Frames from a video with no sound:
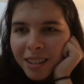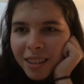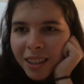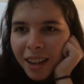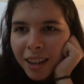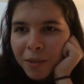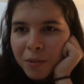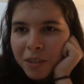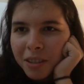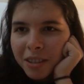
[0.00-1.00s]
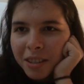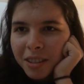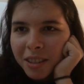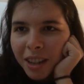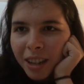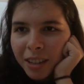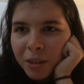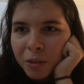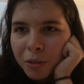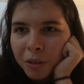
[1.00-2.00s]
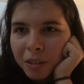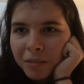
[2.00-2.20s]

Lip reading: That was not cool.